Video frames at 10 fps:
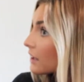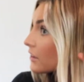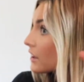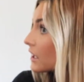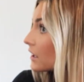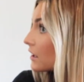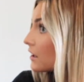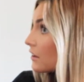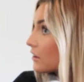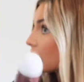everything in there.
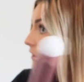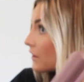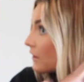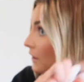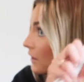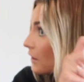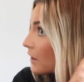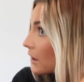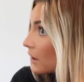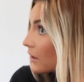
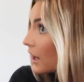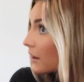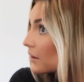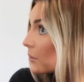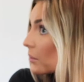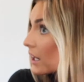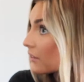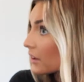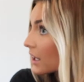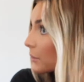Okay, bring
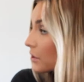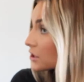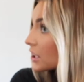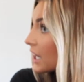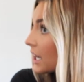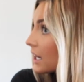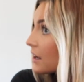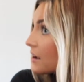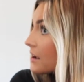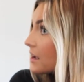everything up towards your
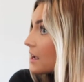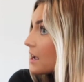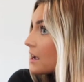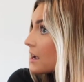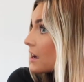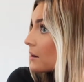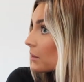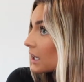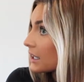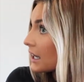head.
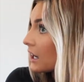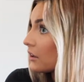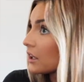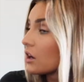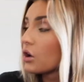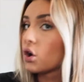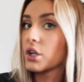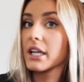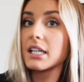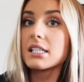Bring it down,
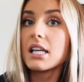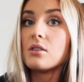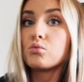hold it.